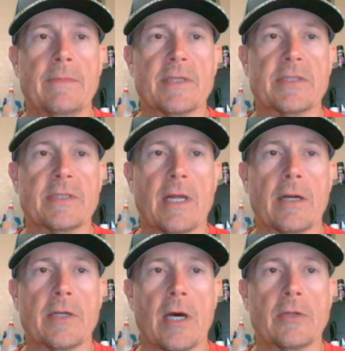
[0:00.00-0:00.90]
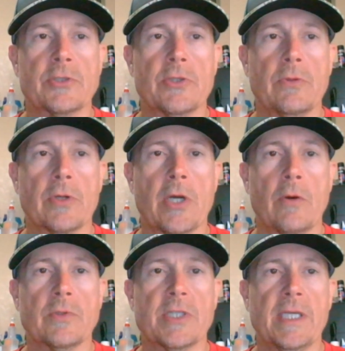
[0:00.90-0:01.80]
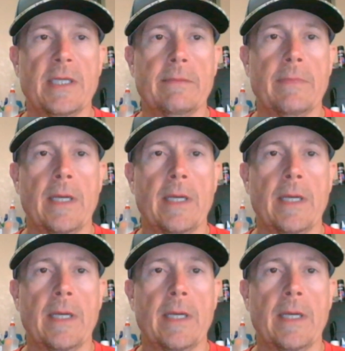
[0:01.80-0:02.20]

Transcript: This is not a Don Shula coach team,